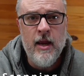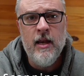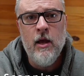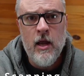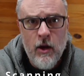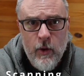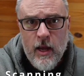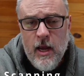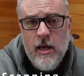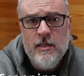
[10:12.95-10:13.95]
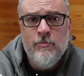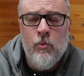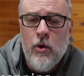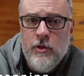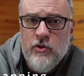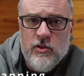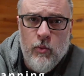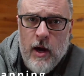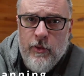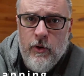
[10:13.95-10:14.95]
And NOAA is more than just
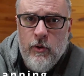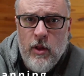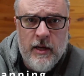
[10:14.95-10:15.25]
weather.